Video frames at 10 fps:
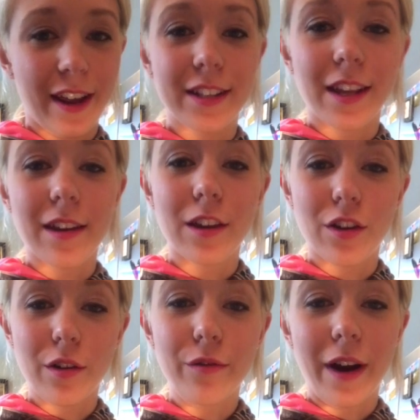at
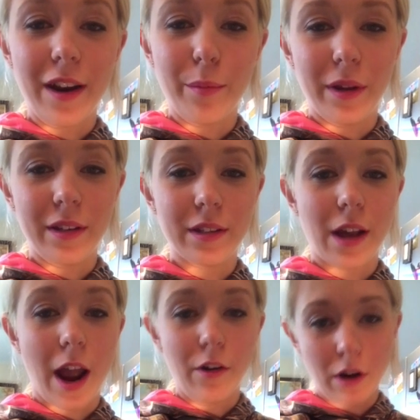taking your vitamins,
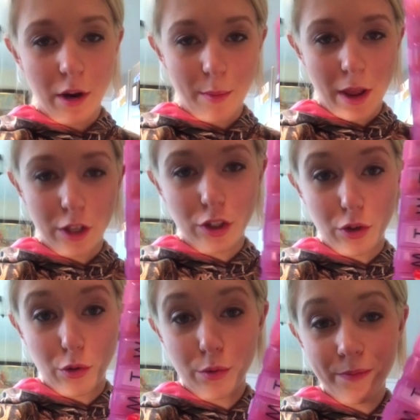I recommend
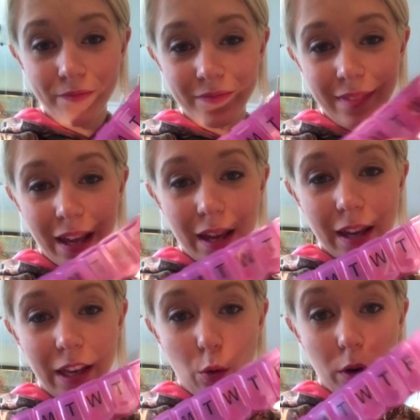you
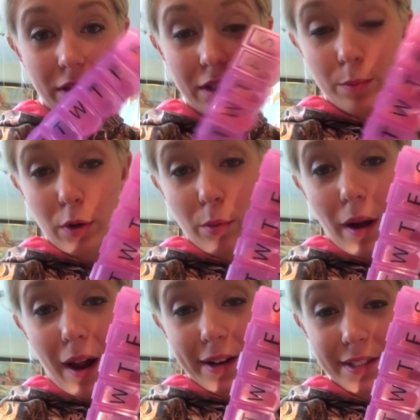get one of these pill
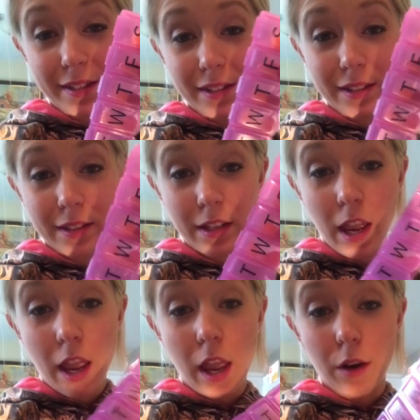boxes
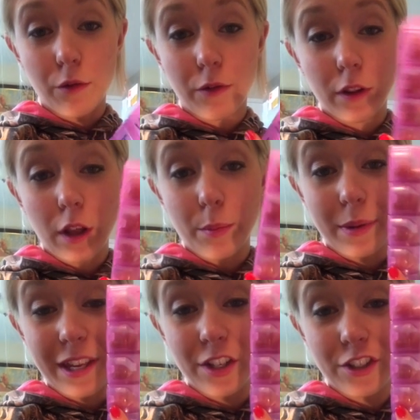and fill up
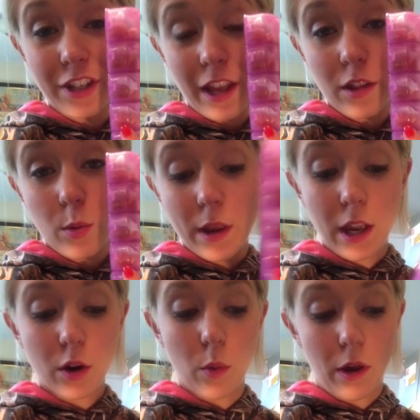each day of the
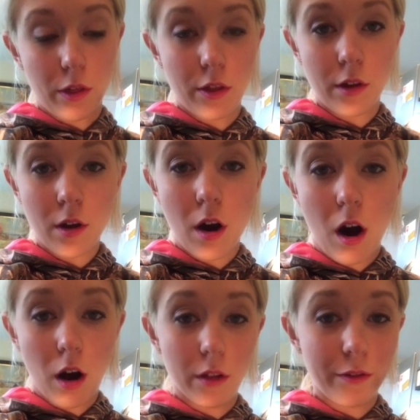week with
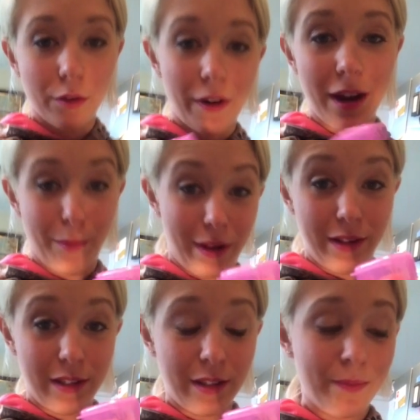all of your
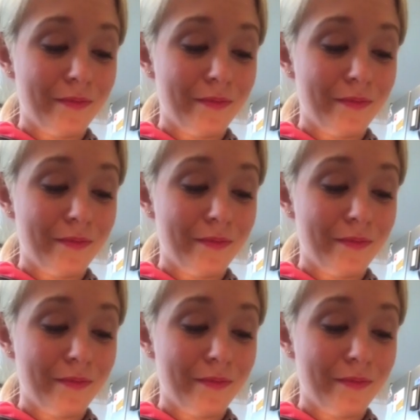vitamins.